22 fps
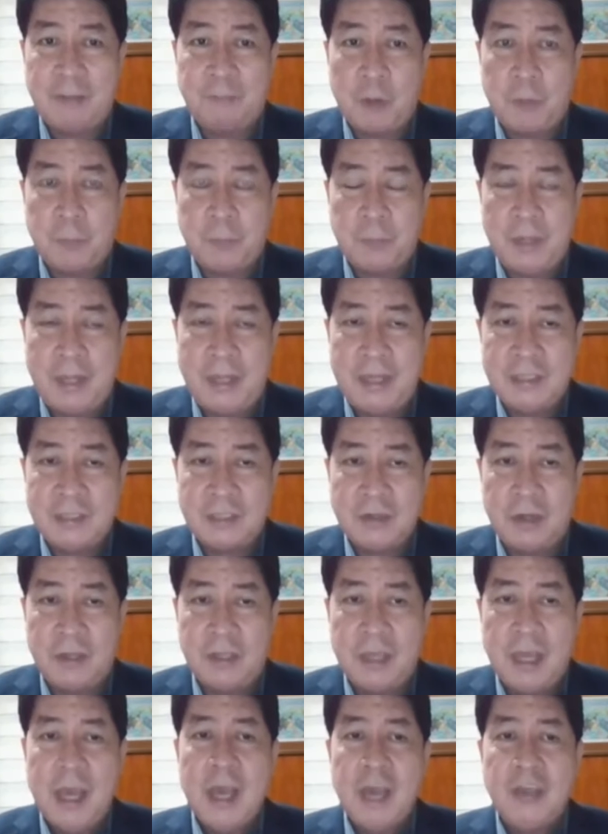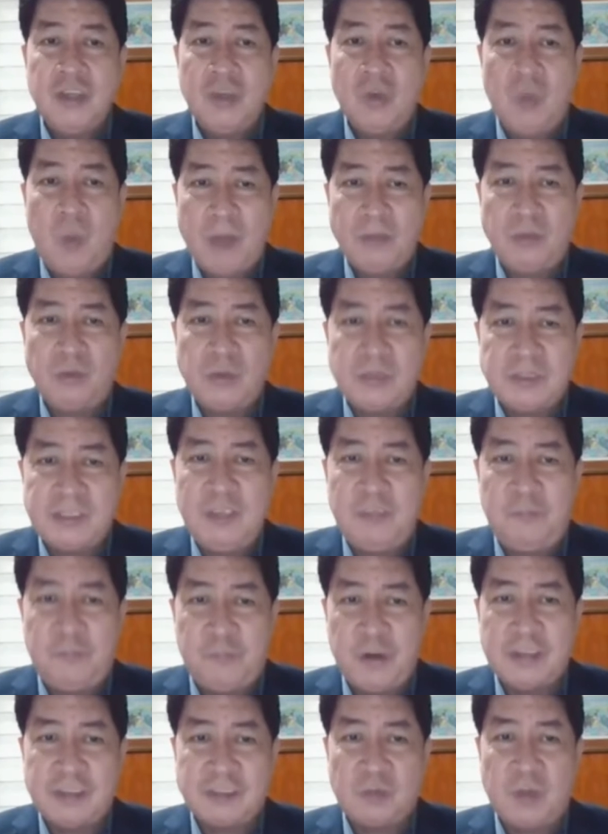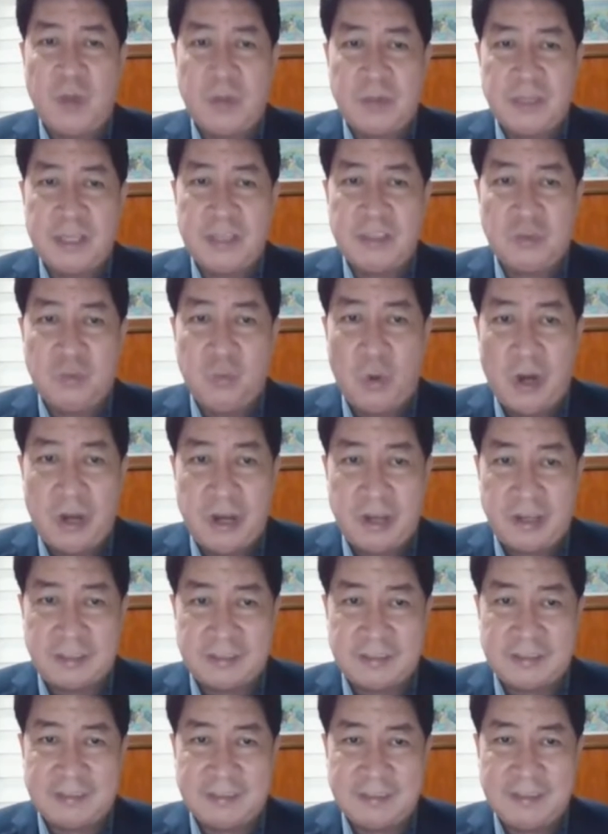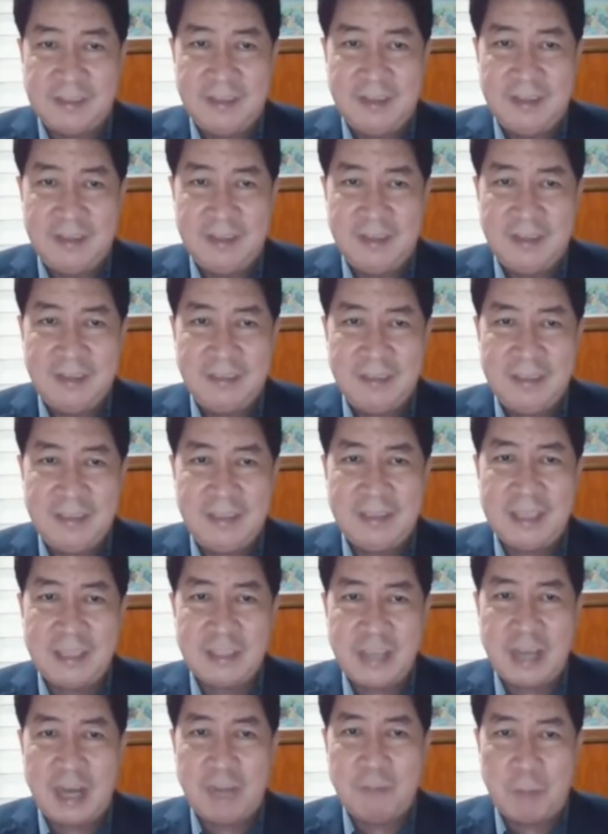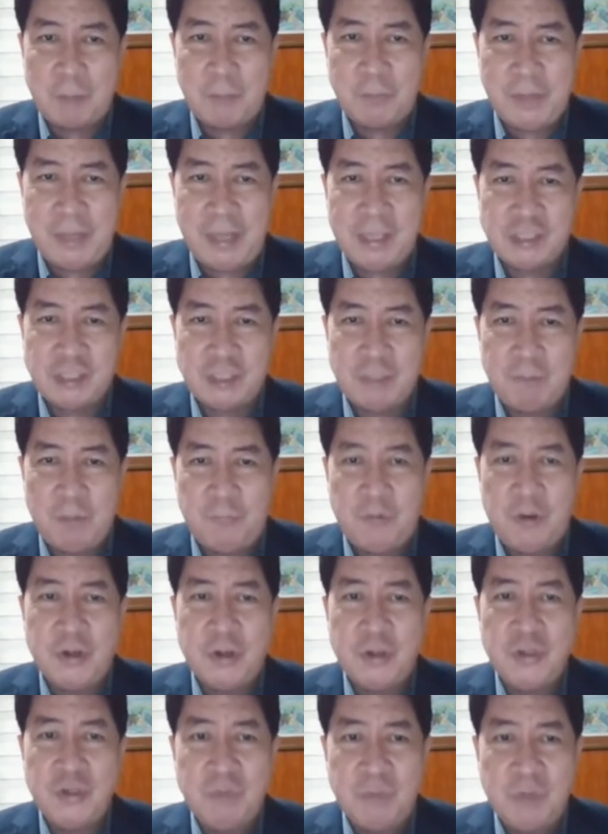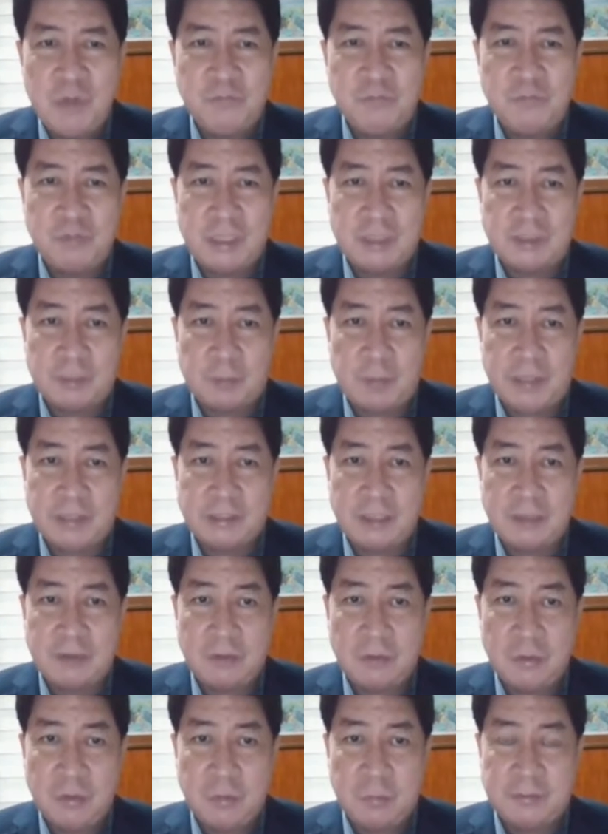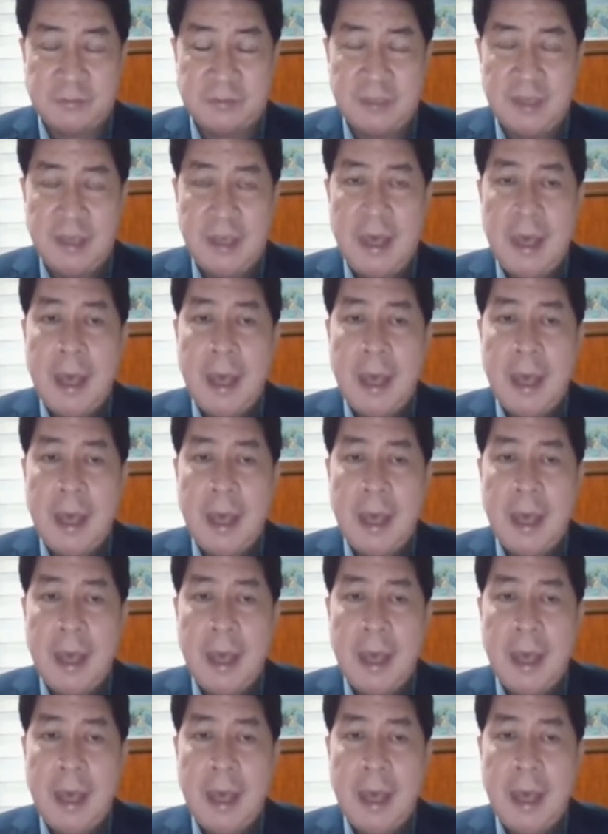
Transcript: population. You want to see first whether it works in the general population before you move to the special groups.